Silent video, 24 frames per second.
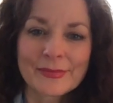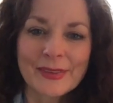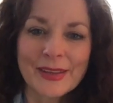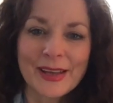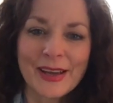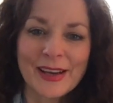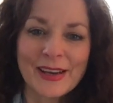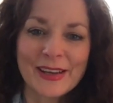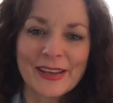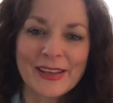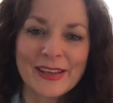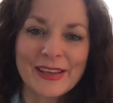
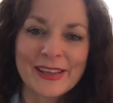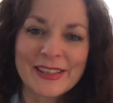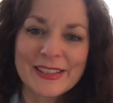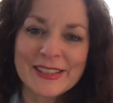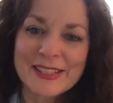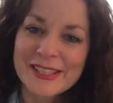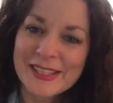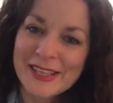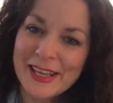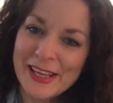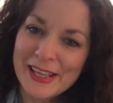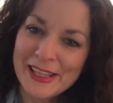Hi, it's
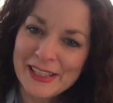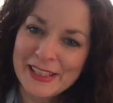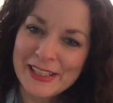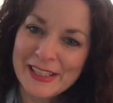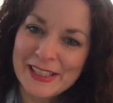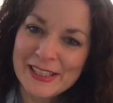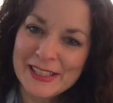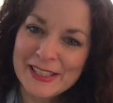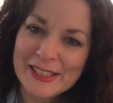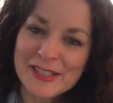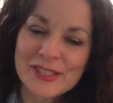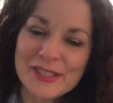
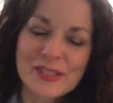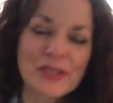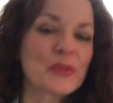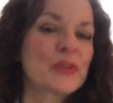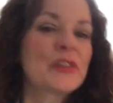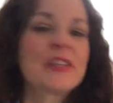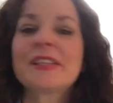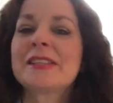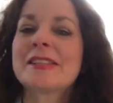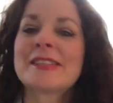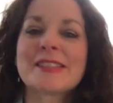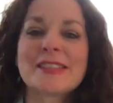Kaylee. It's so
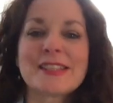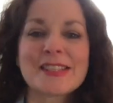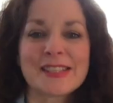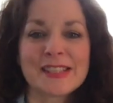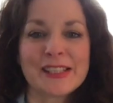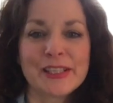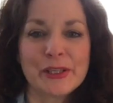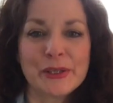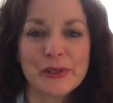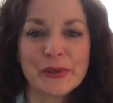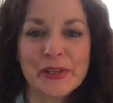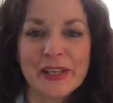nice to
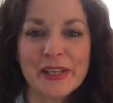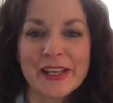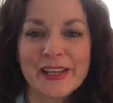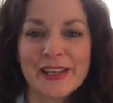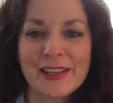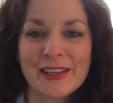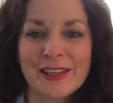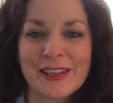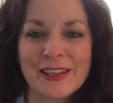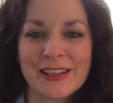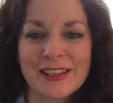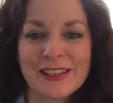see you
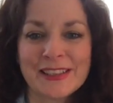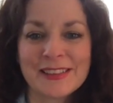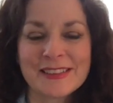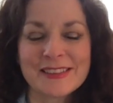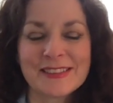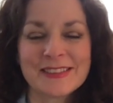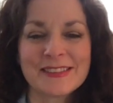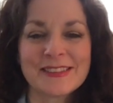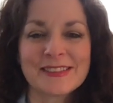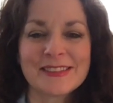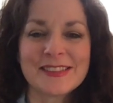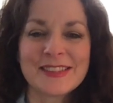here.
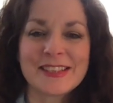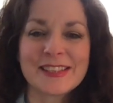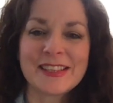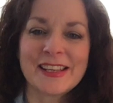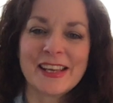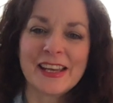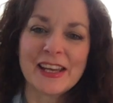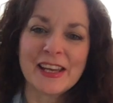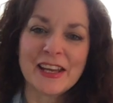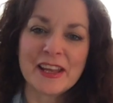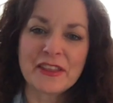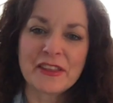
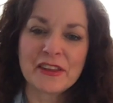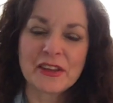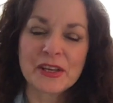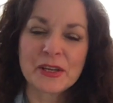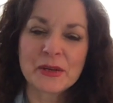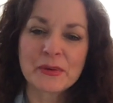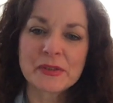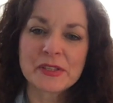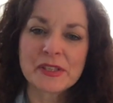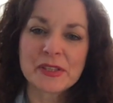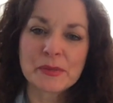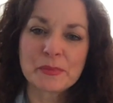Today I thought I
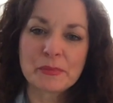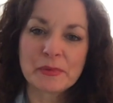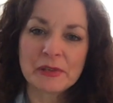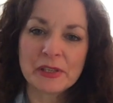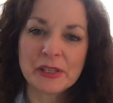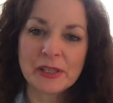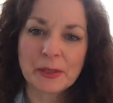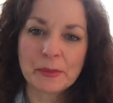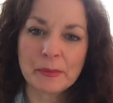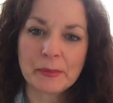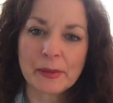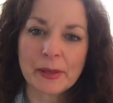would speak
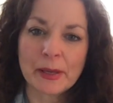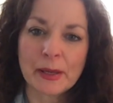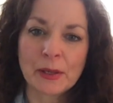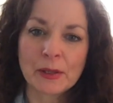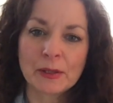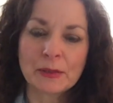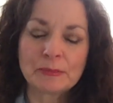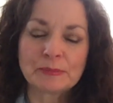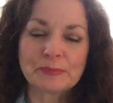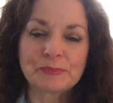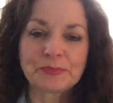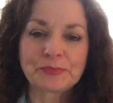
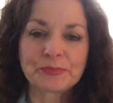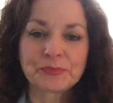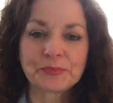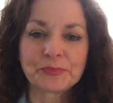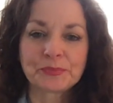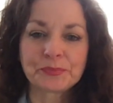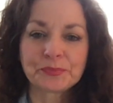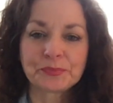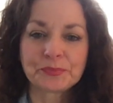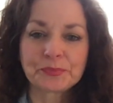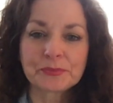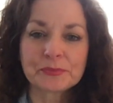about
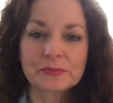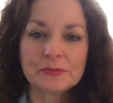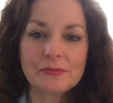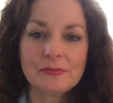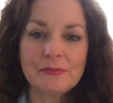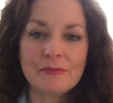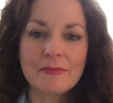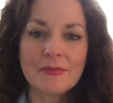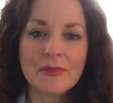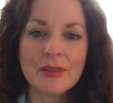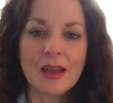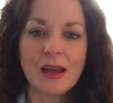
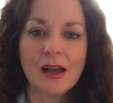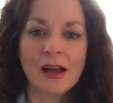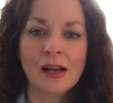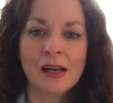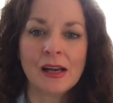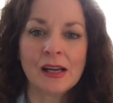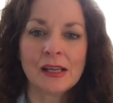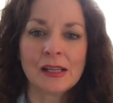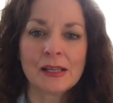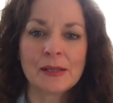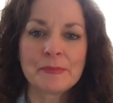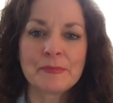
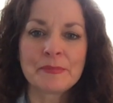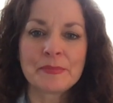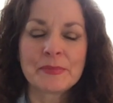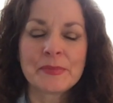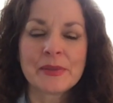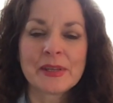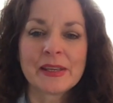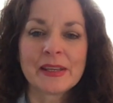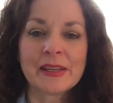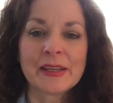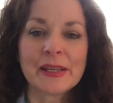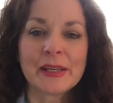um,
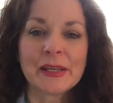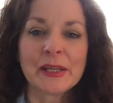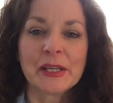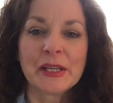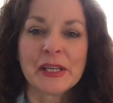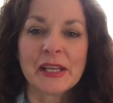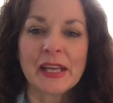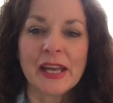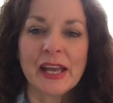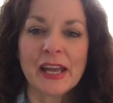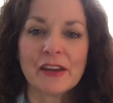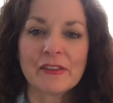
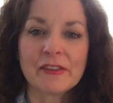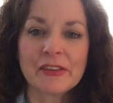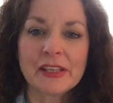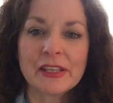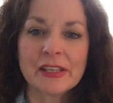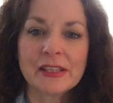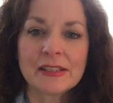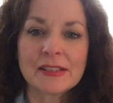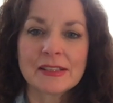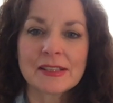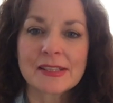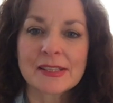
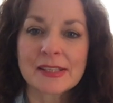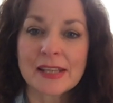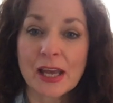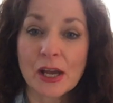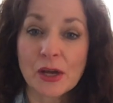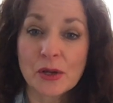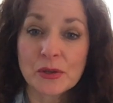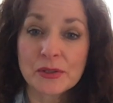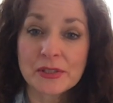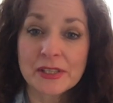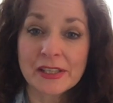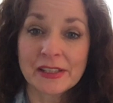having
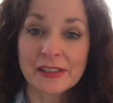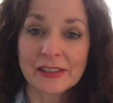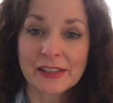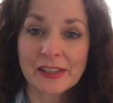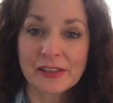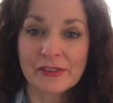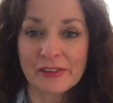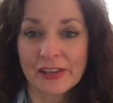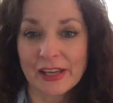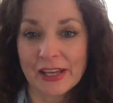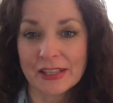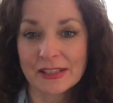sound healing
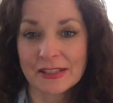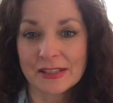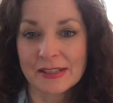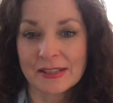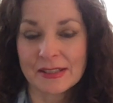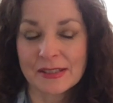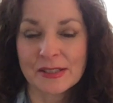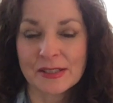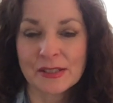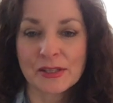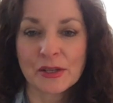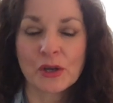events.
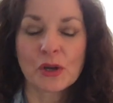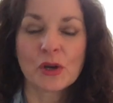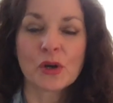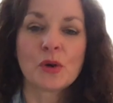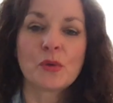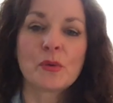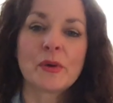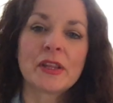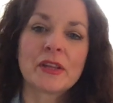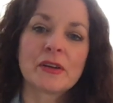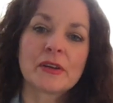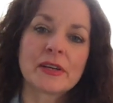So,
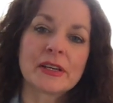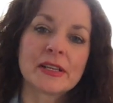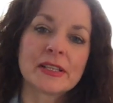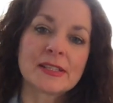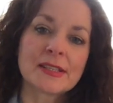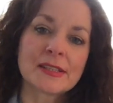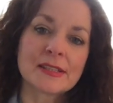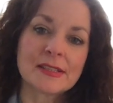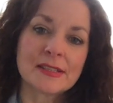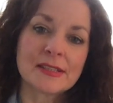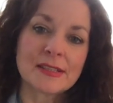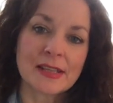whether it's
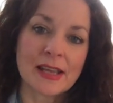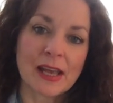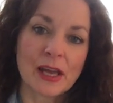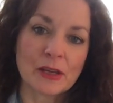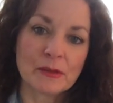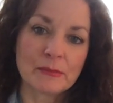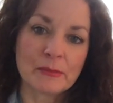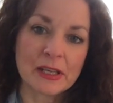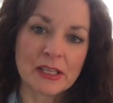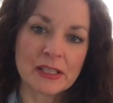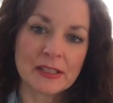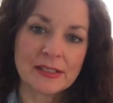a sound
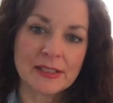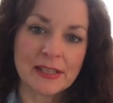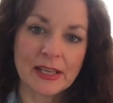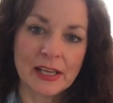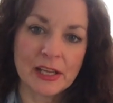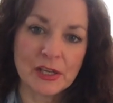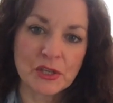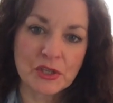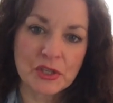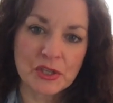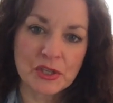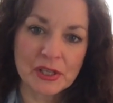
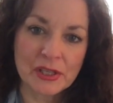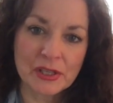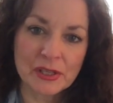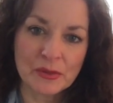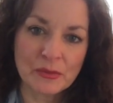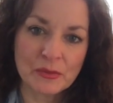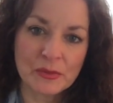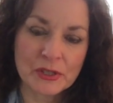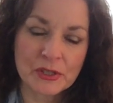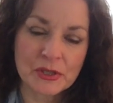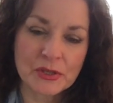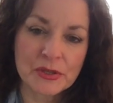meditation,
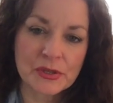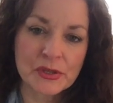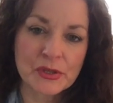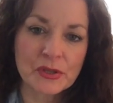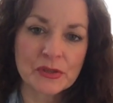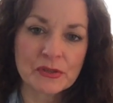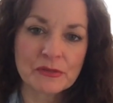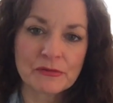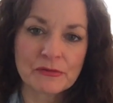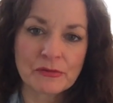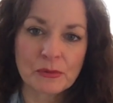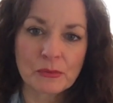which is good
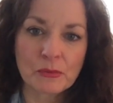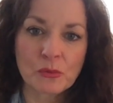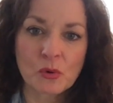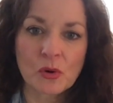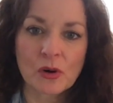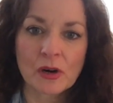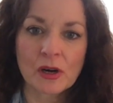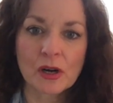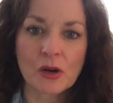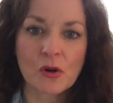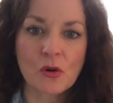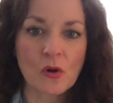for
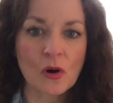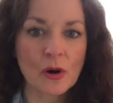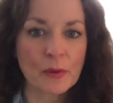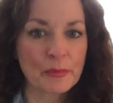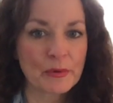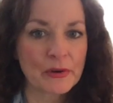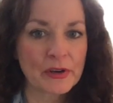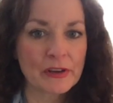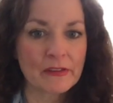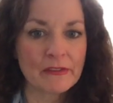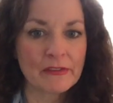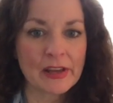more
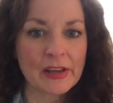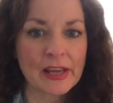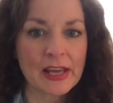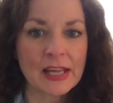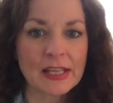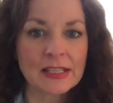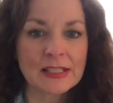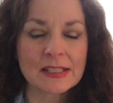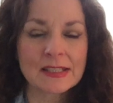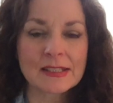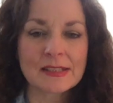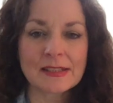corporate
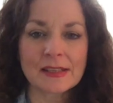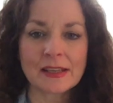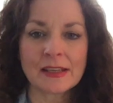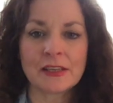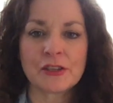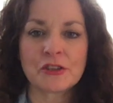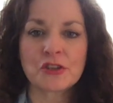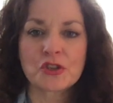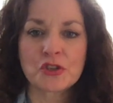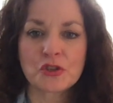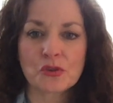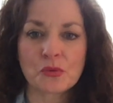events, and
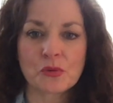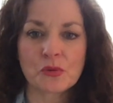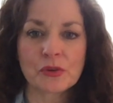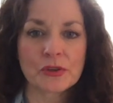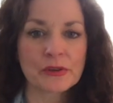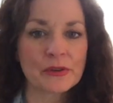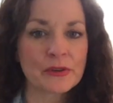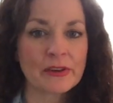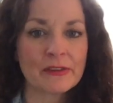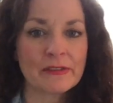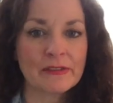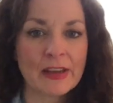a
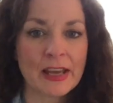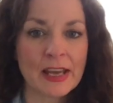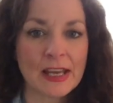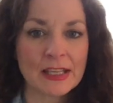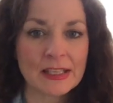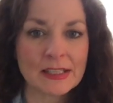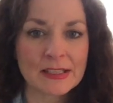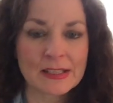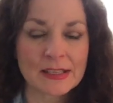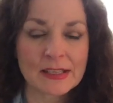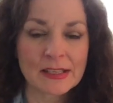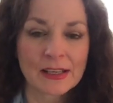shorter
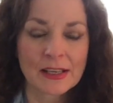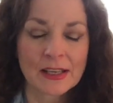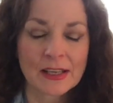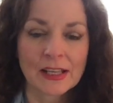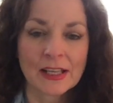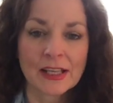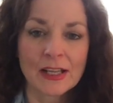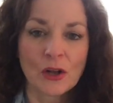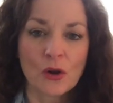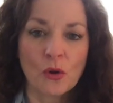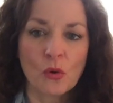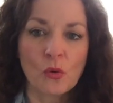event,
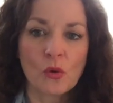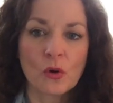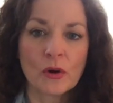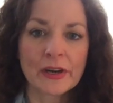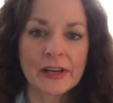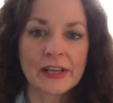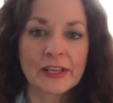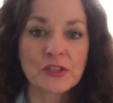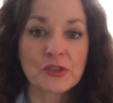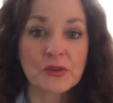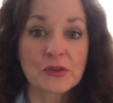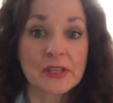or an
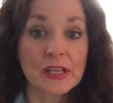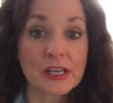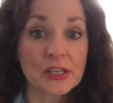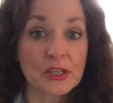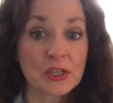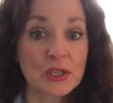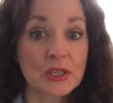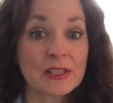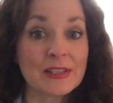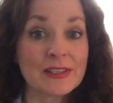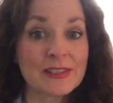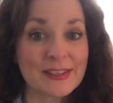
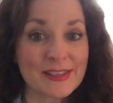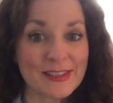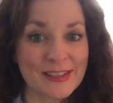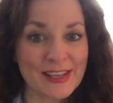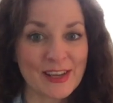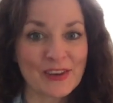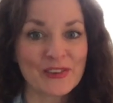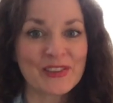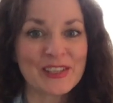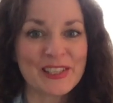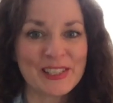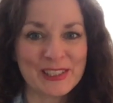introduction to
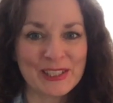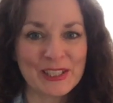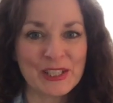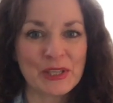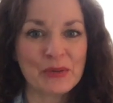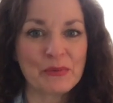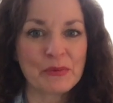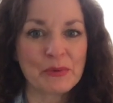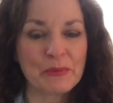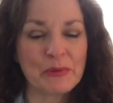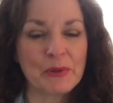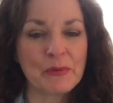sound healing
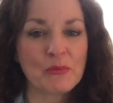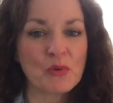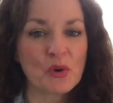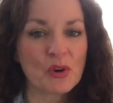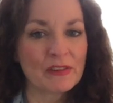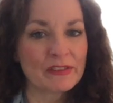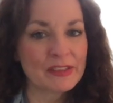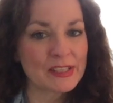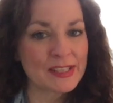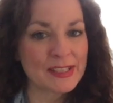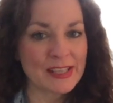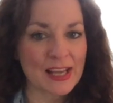would be more of
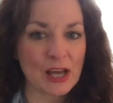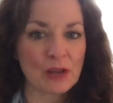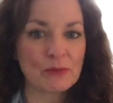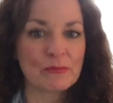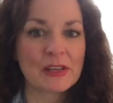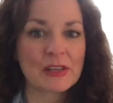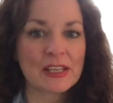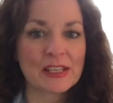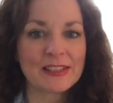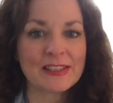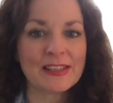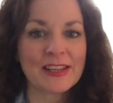a sound
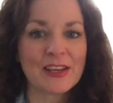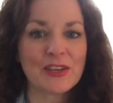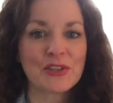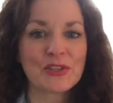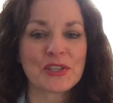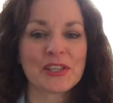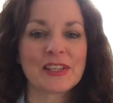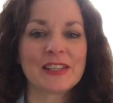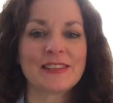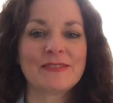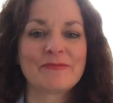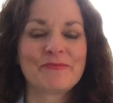
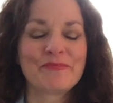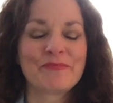meditation,